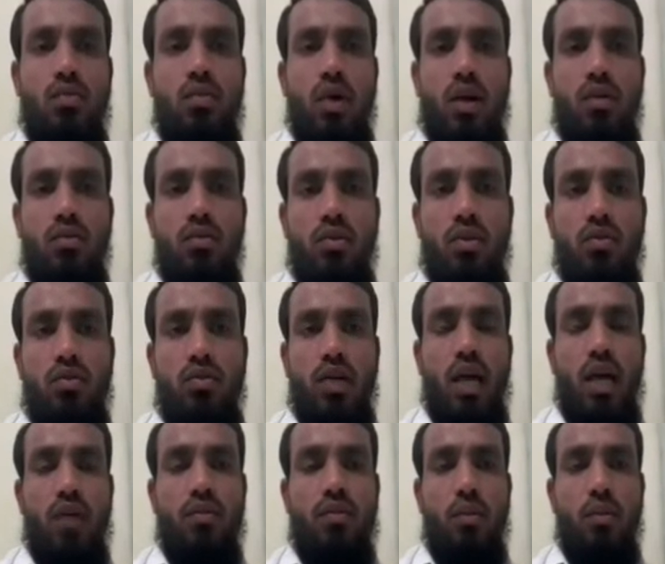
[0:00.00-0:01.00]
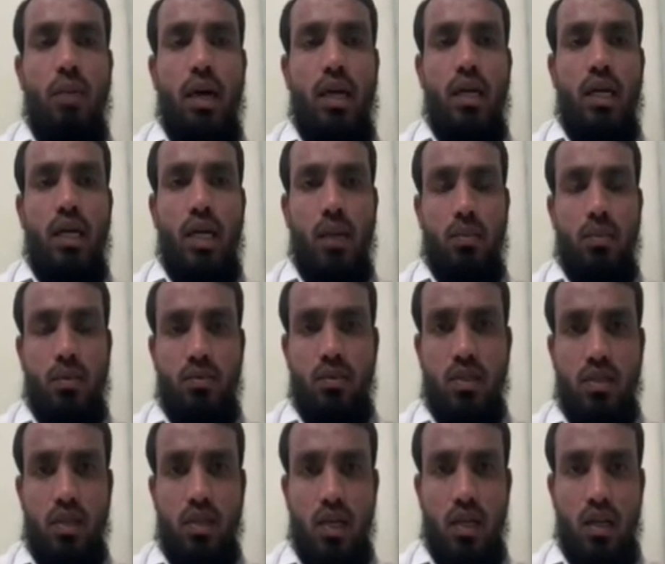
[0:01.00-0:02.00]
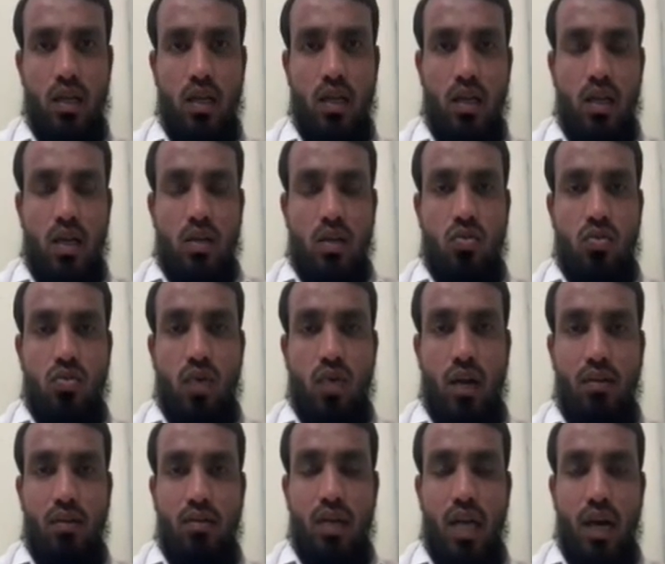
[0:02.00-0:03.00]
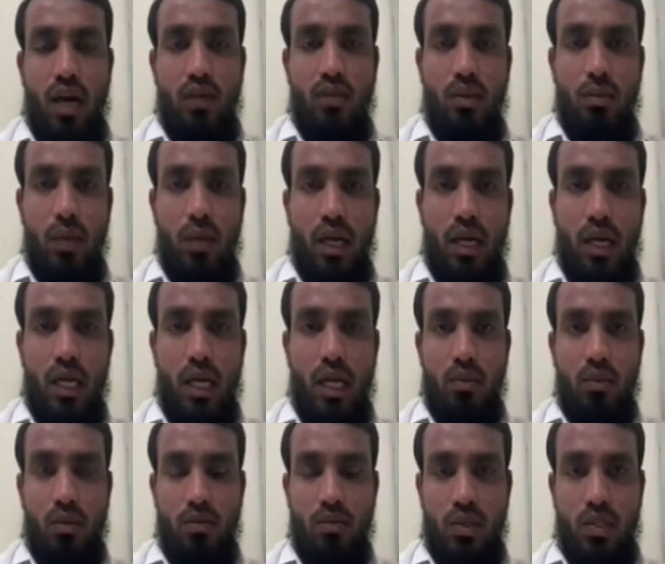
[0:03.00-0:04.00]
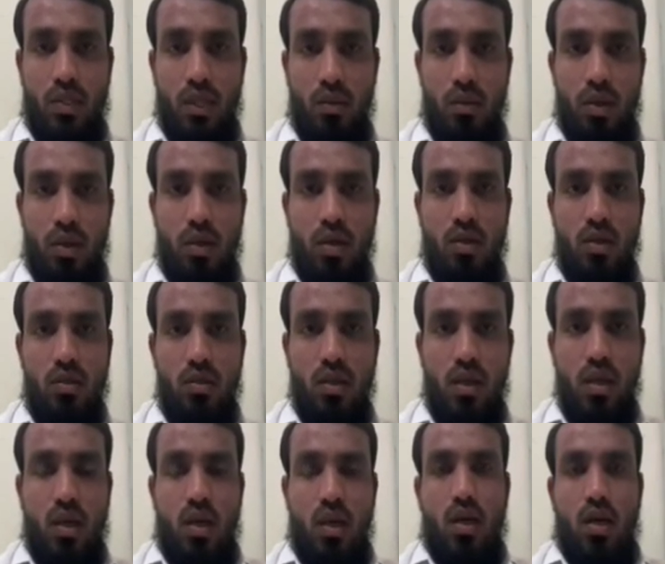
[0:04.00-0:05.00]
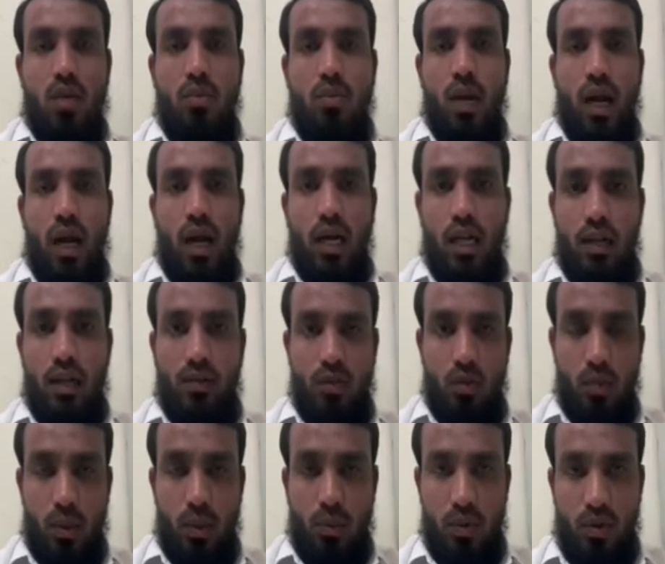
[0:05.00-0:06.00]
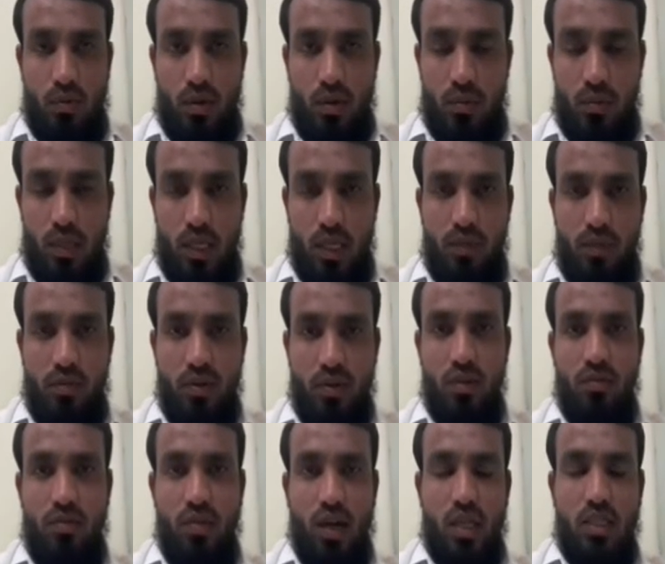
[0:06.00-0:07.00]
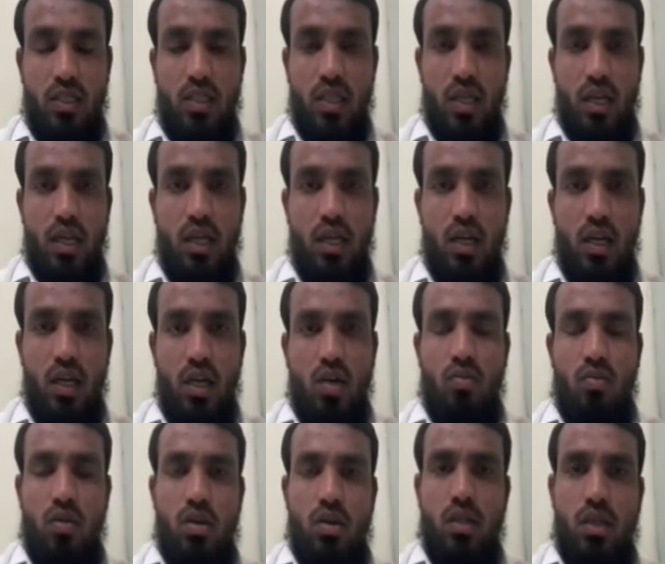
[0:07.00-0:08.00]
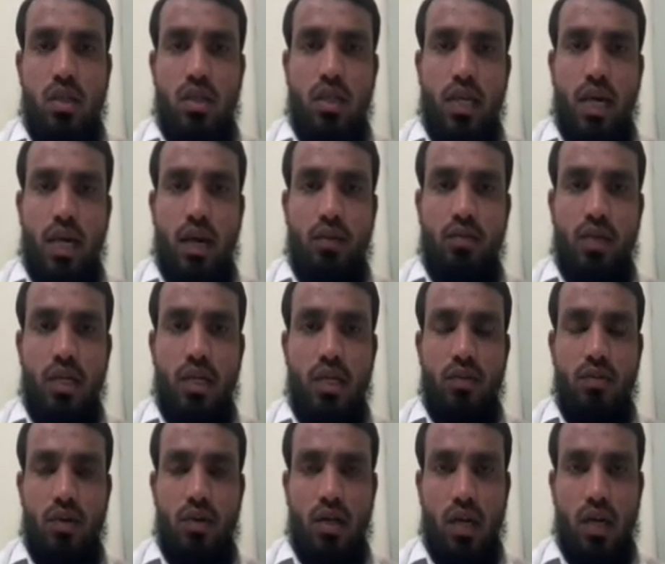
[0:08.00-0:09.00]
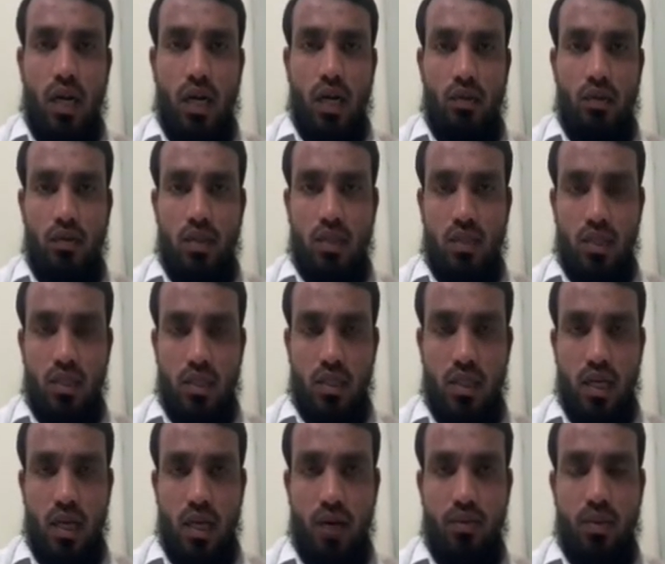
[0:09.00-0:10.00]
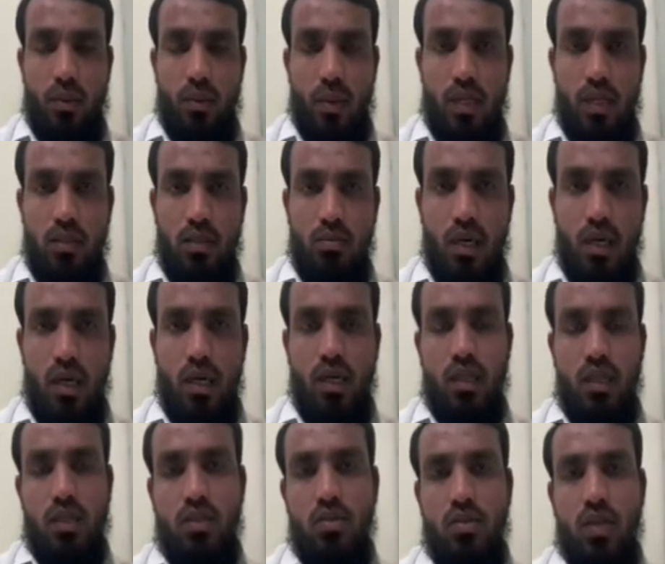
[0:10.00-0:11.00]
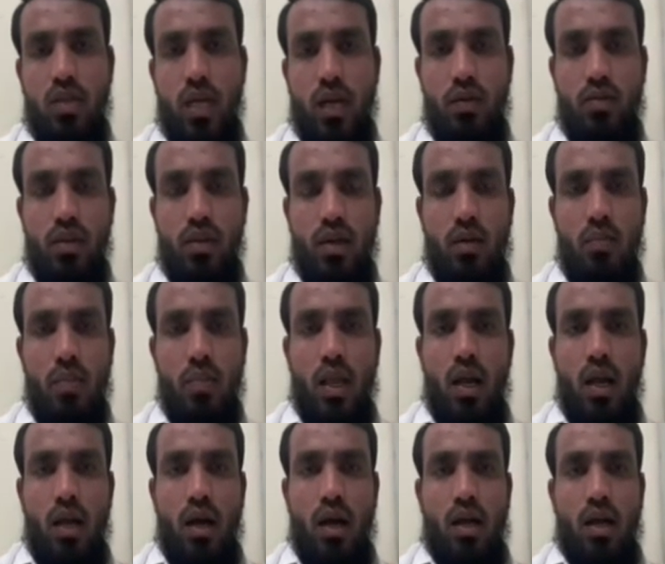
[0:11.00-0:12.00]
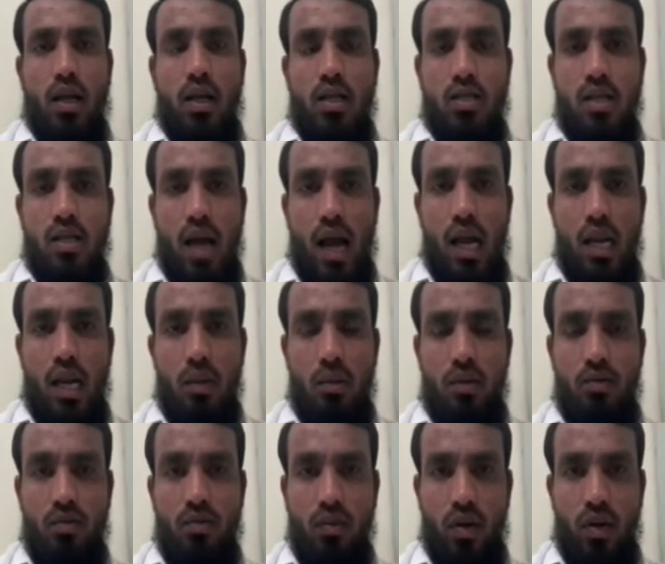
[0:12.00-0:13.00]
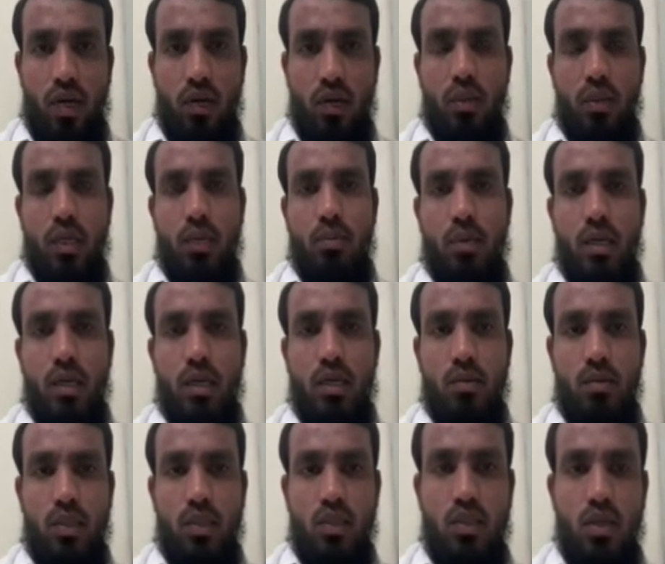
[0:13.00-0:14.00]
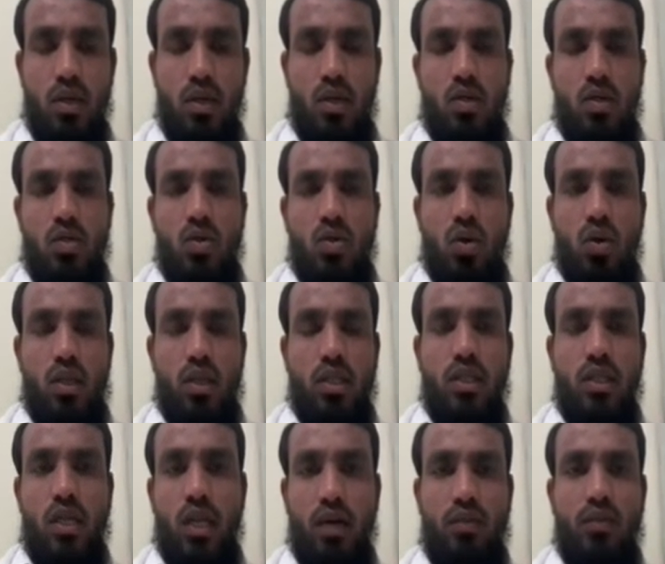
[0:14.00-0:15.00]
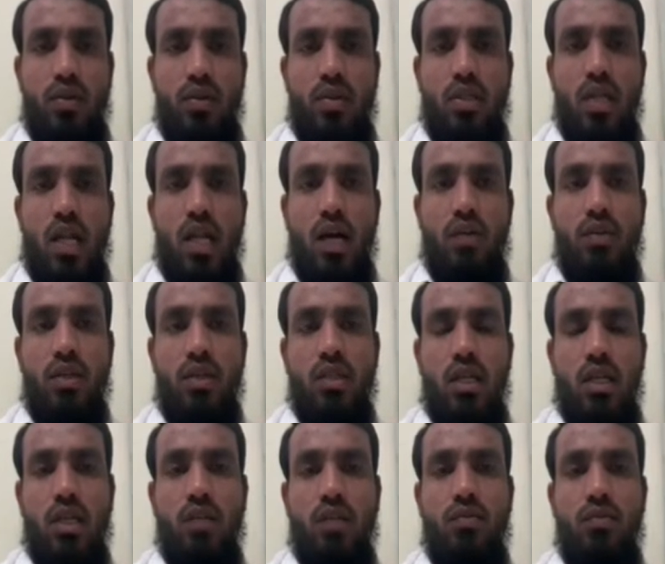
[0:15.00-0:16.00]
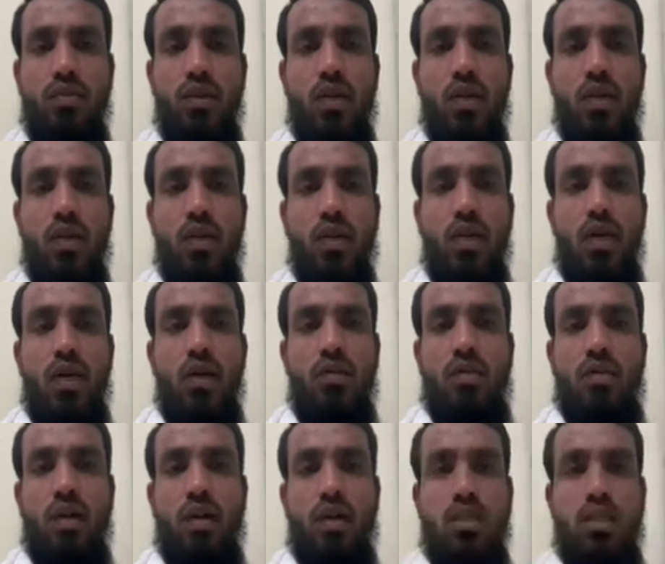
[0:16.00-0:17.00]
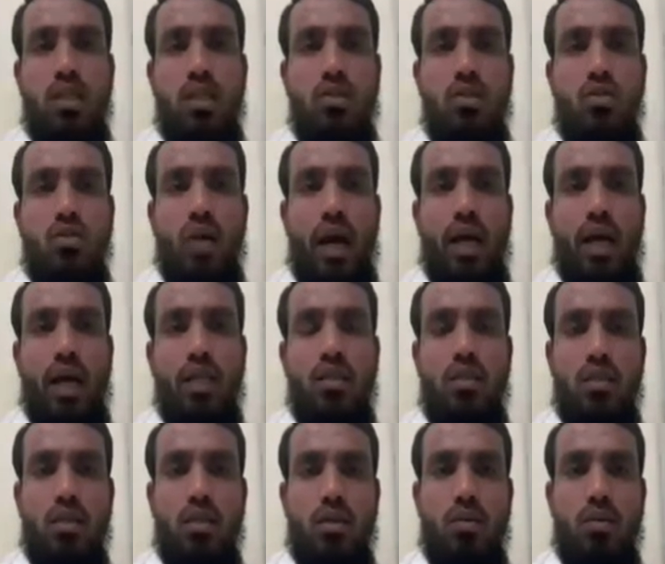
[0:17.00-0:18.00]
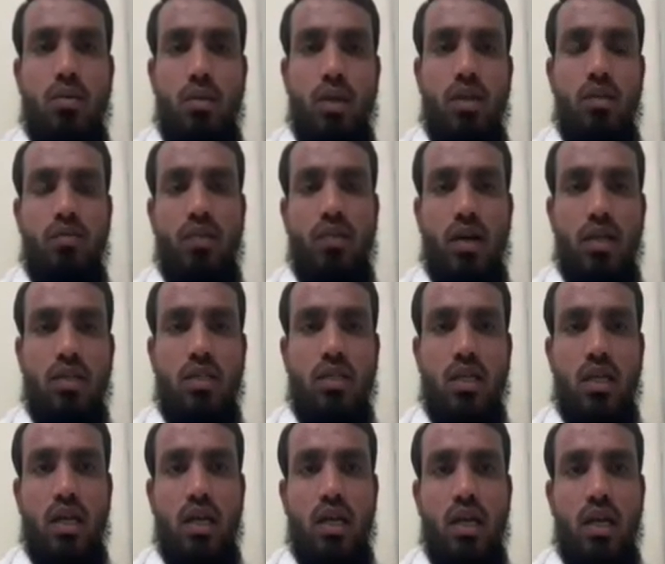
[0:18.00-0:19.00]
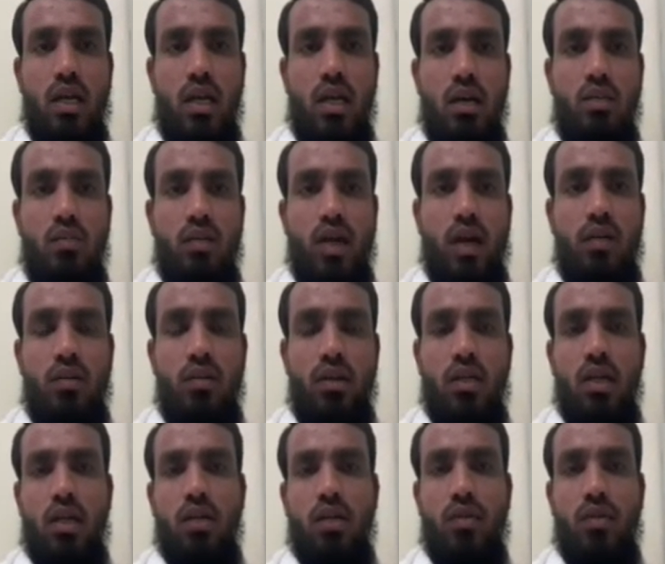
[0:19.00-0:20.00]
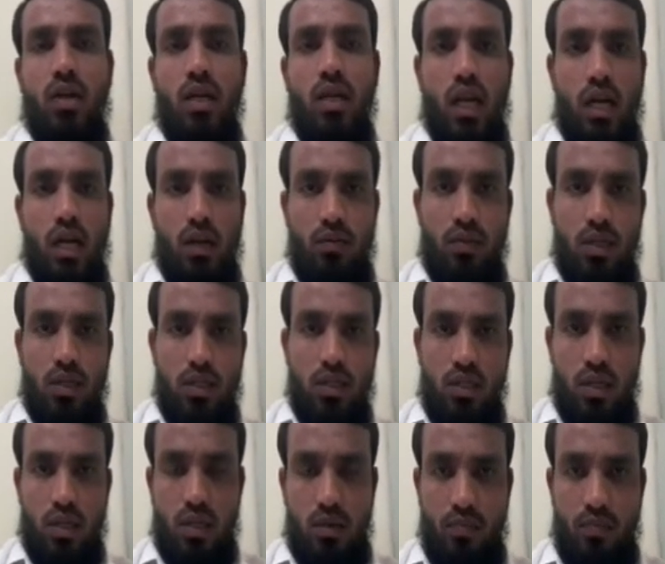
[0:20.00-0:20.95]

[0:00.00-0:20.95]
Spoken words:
why would we have the many type of the cell. So why we have the many type of the cell? Because a plant have to be perform a different functioning. For that they have the different kind of the cell. They have the marismatic tissue, they have the again xylem and phloem and epidermis. So each and every cell having the different function. So as per the functioning we having the different kind of the cell,